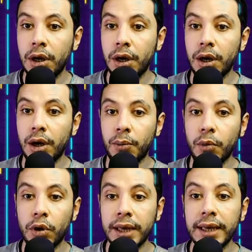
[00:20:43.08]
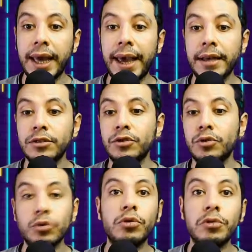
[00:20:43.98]
uh, booking and
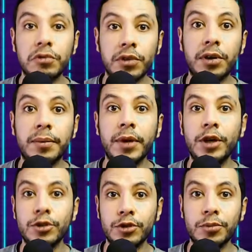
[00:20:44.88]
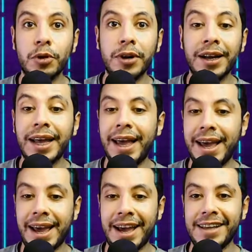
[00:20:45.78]
to confirm your booking,
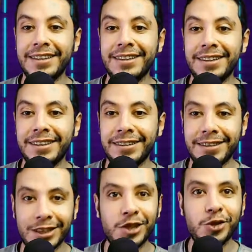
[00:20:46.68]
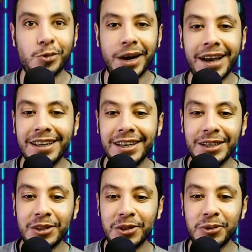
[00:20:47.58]
and this way
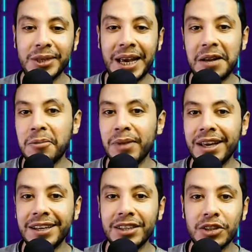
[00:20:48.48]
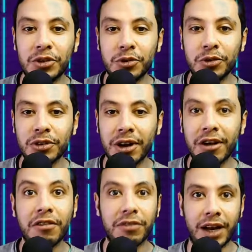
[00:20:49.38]
you can make your
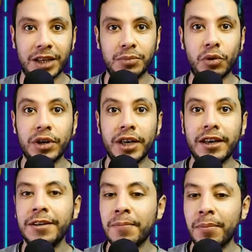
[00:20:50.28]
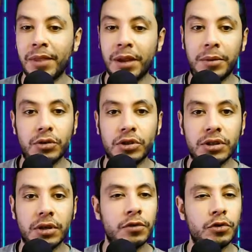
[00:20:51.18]
flight booking by
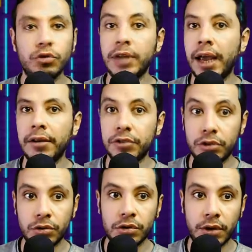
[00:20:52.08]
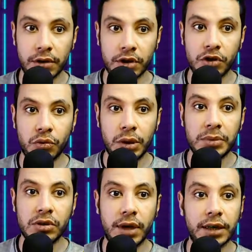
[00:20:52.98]
yourself. You don't have to use this
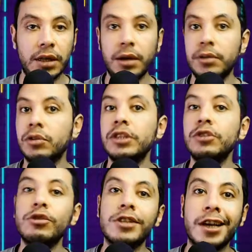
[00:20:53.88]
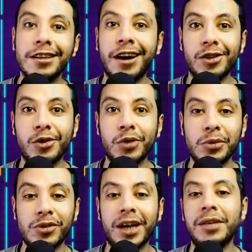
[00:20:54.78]
website, you can use any other
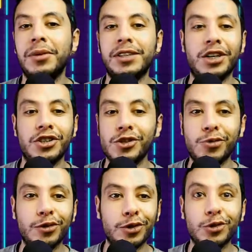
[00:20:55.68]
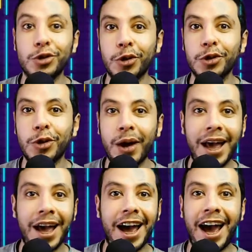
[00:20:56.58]
website, but I just wanted to show you
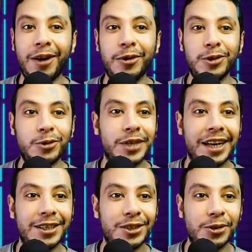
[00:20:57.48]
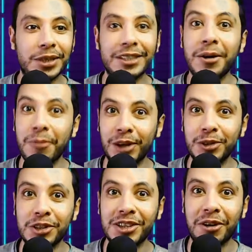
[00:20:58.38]
how you can do it by
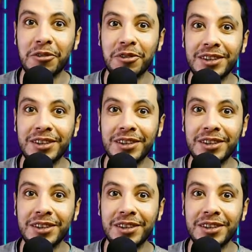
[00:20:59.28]
yourself.